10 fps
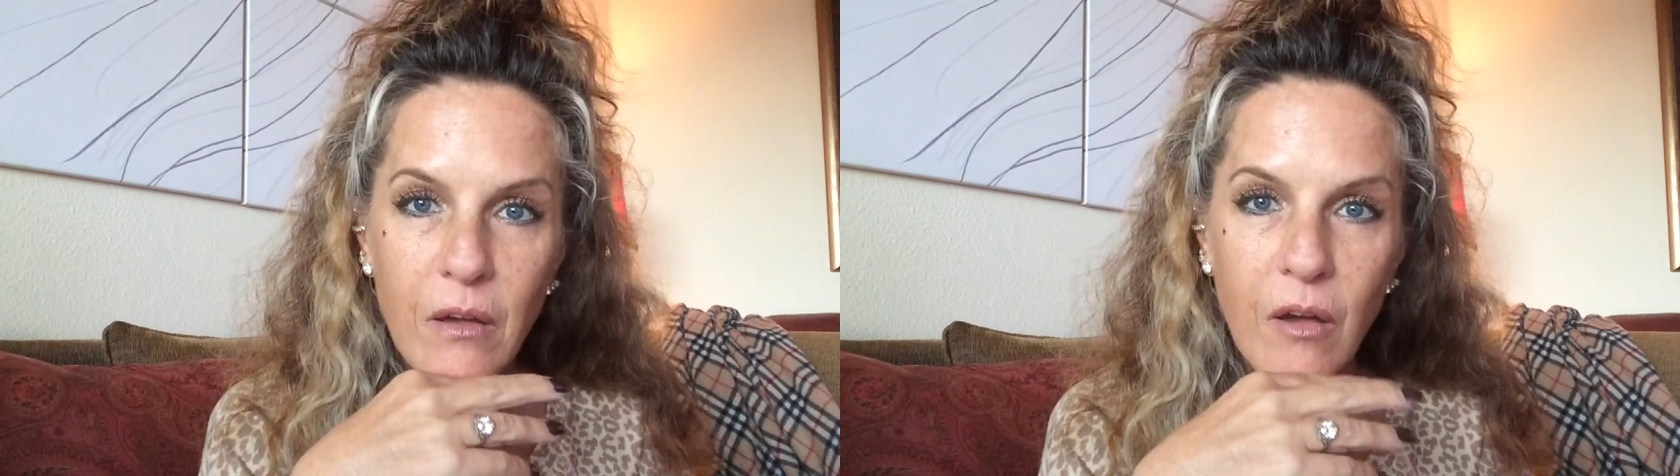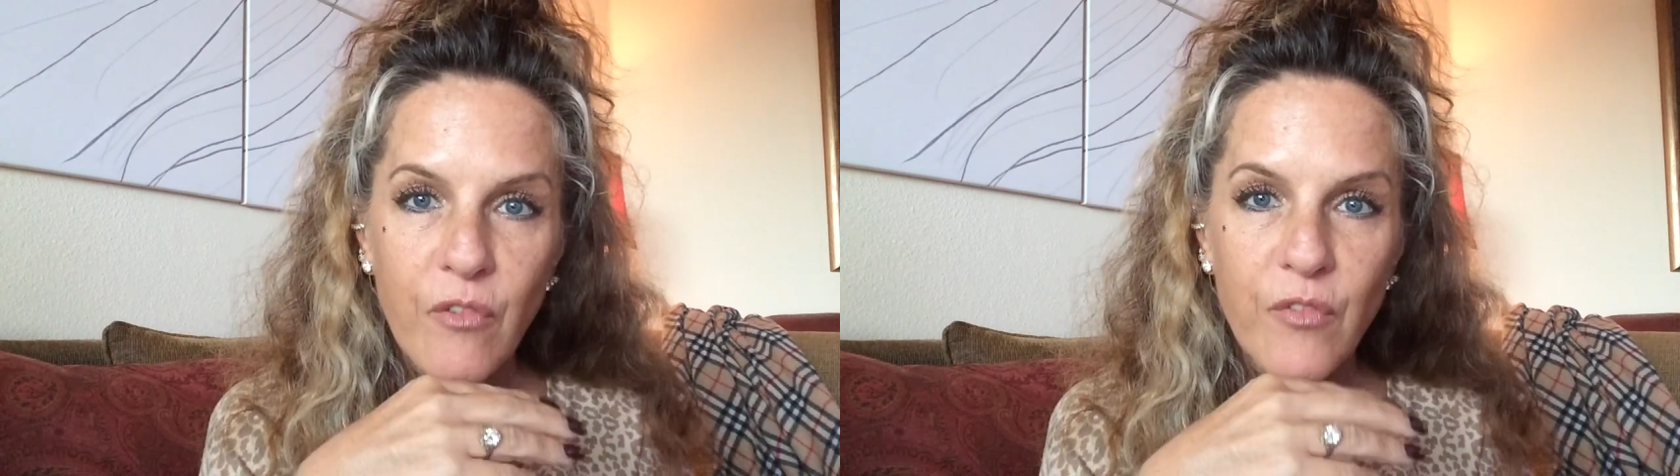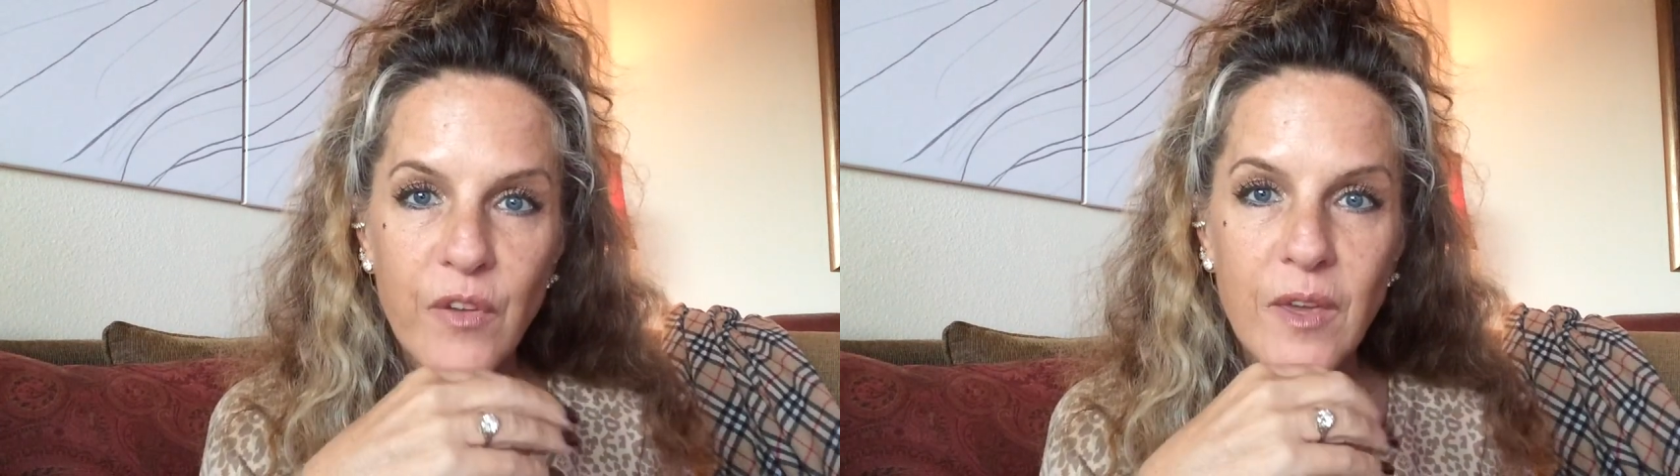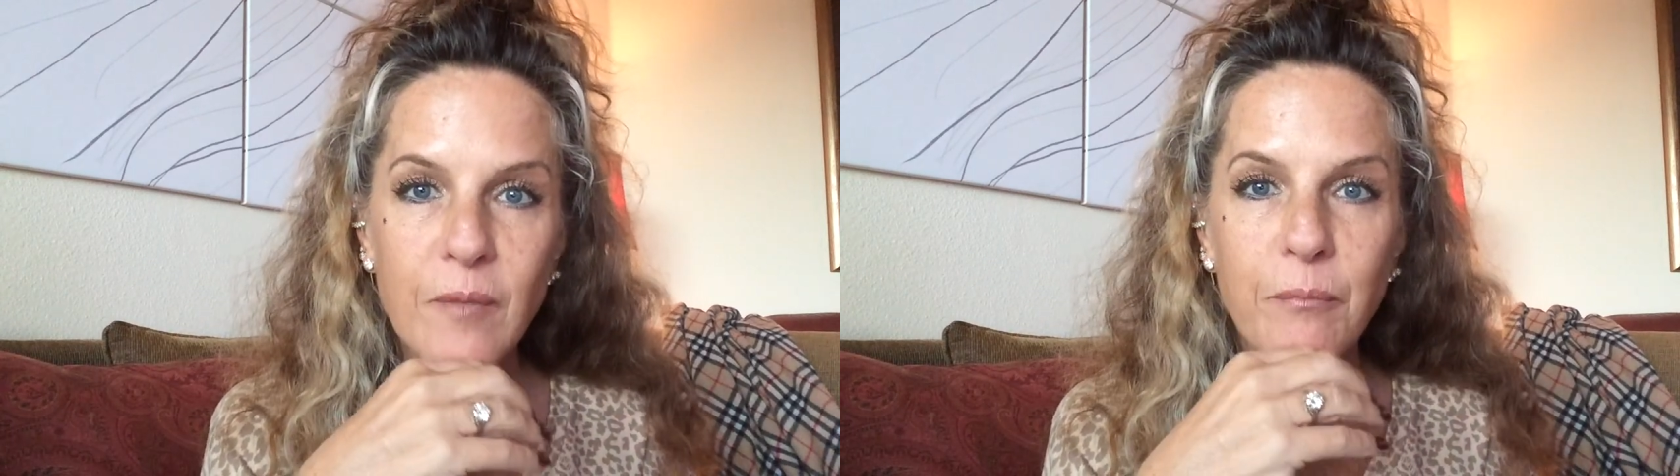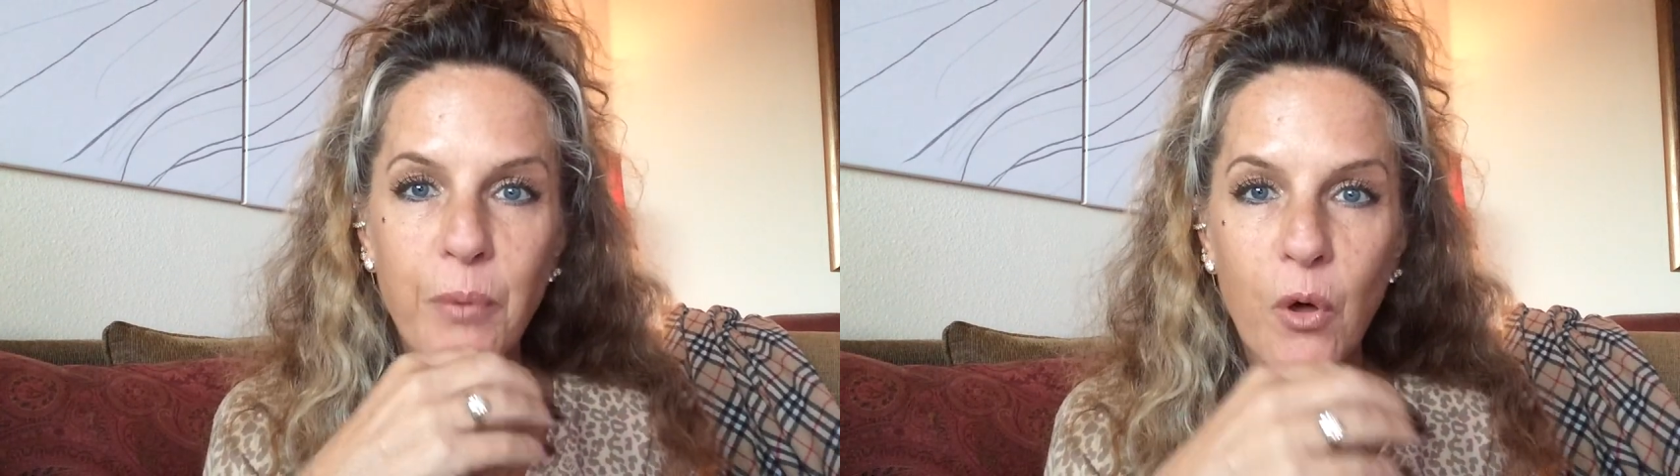of
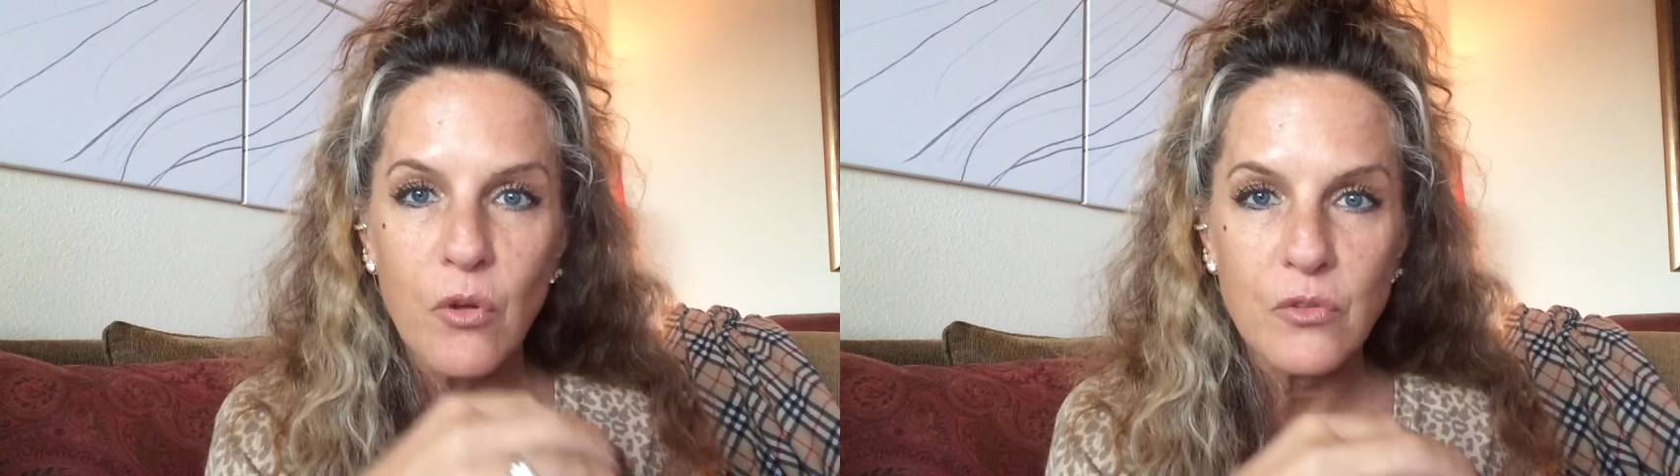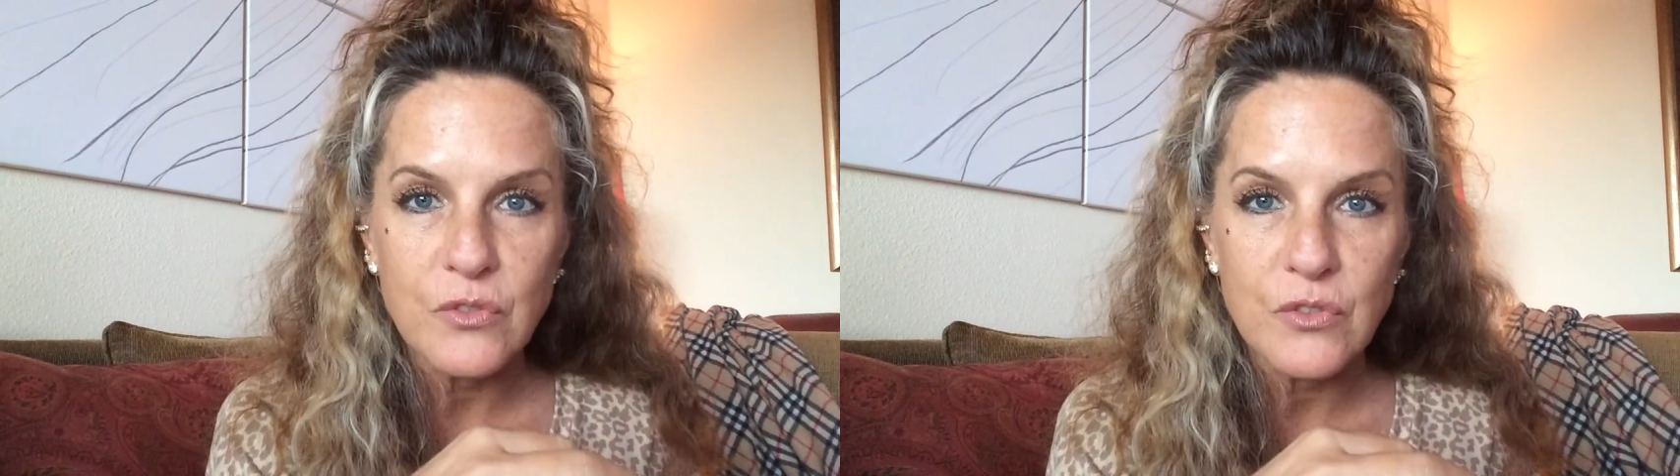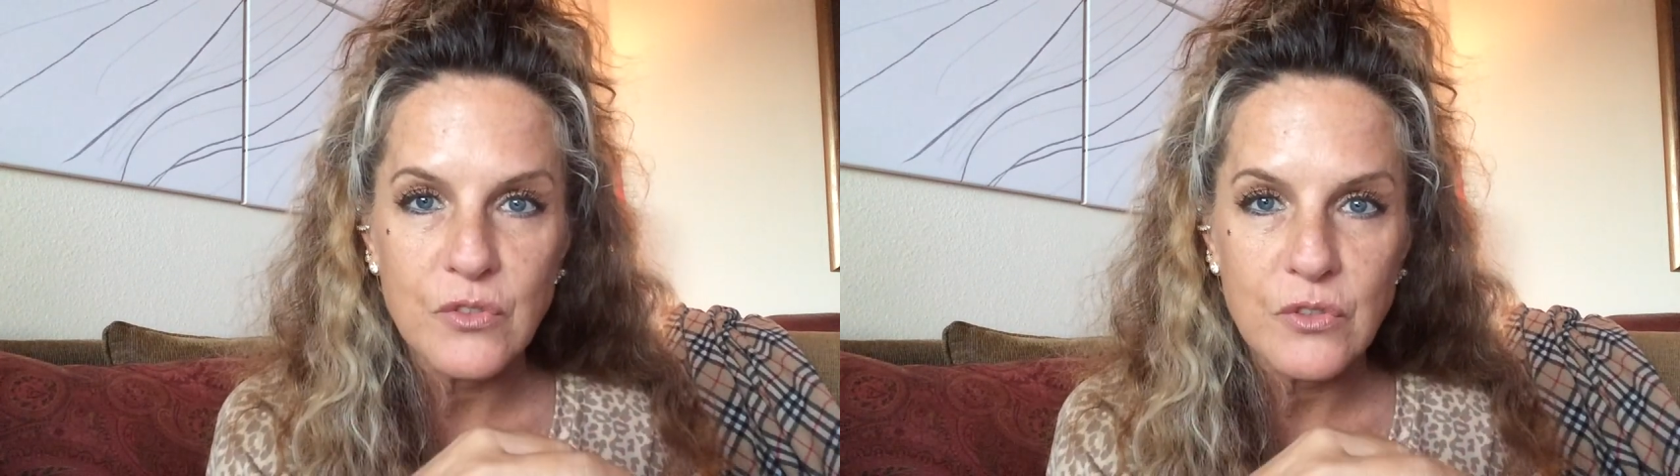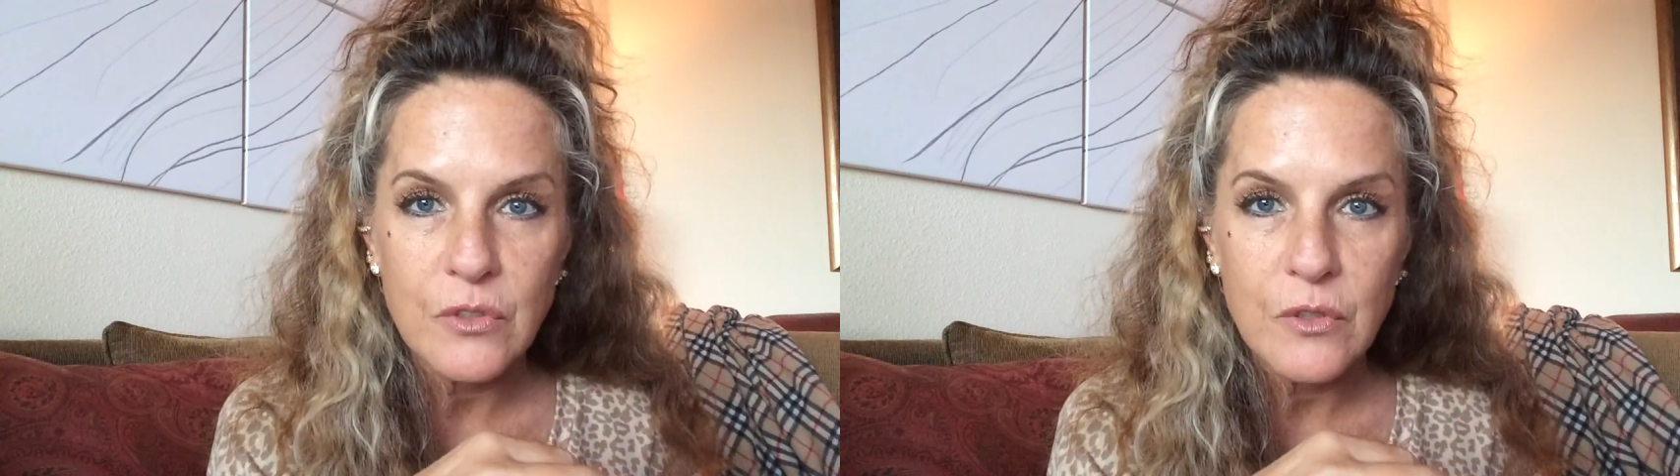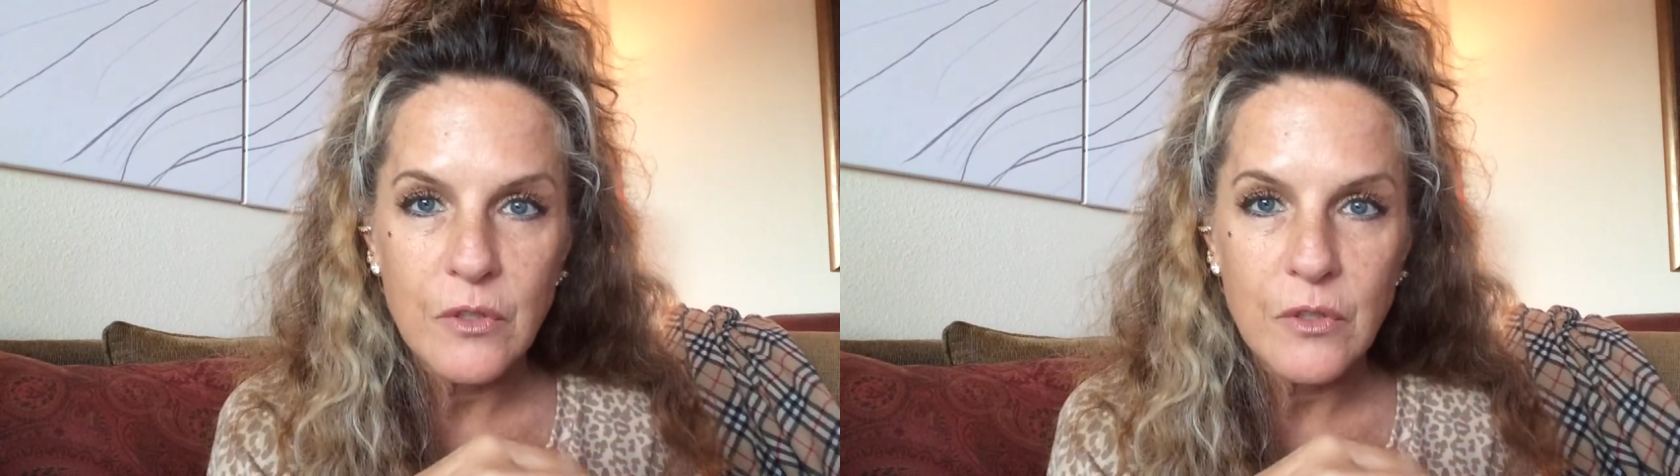impulse,